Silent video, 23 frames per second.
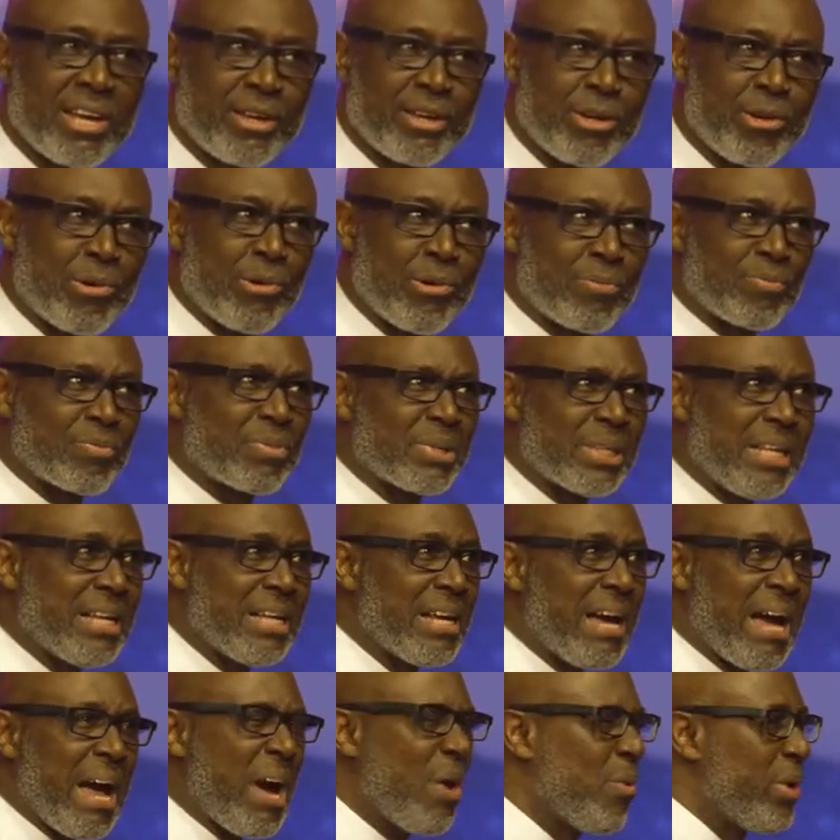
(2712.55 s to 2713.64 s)
You know,
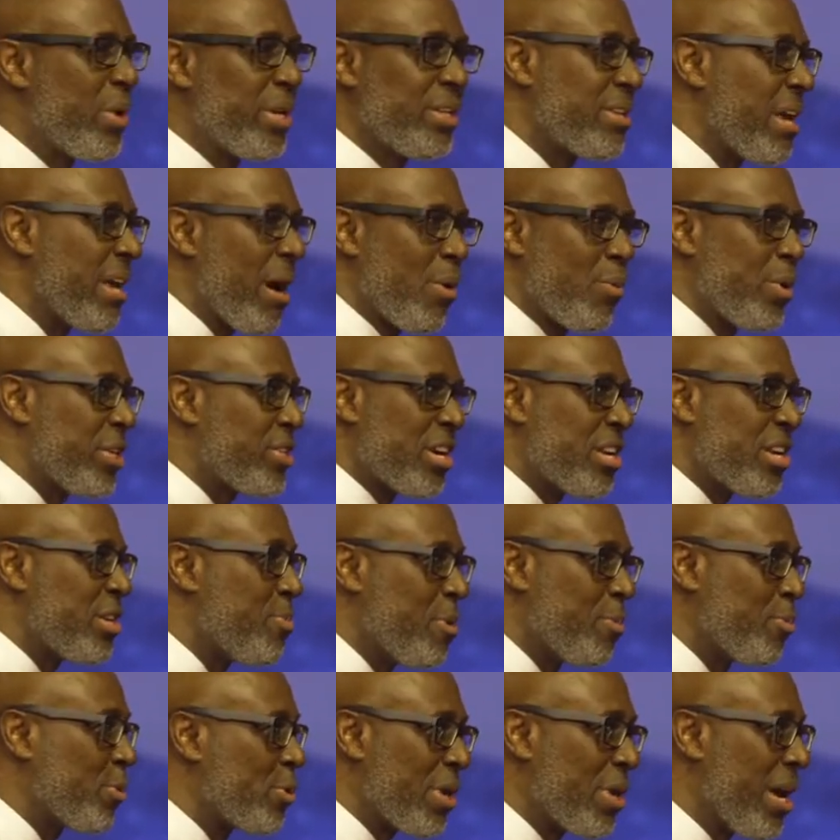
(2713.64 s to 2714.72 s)
I will, I will change
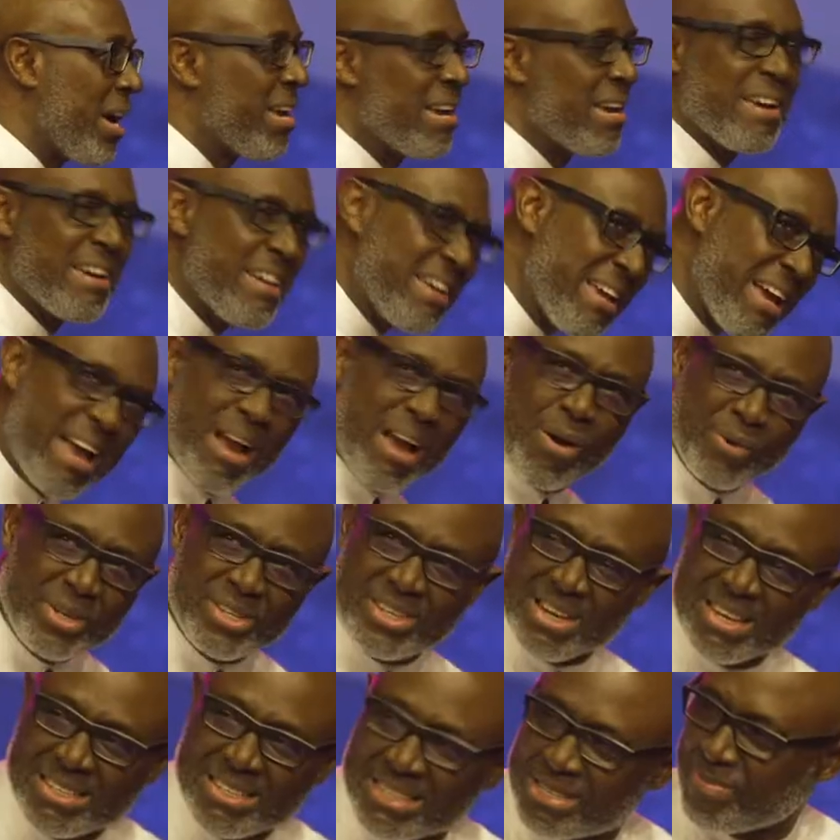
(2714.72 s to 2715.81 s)
people. I will
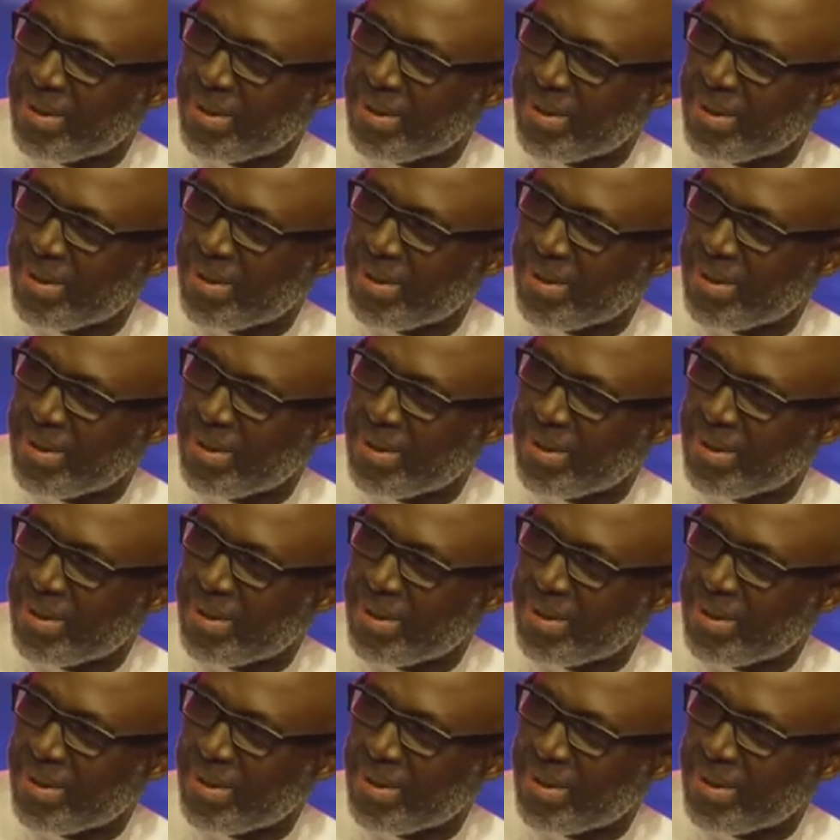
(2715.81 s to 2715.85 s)
change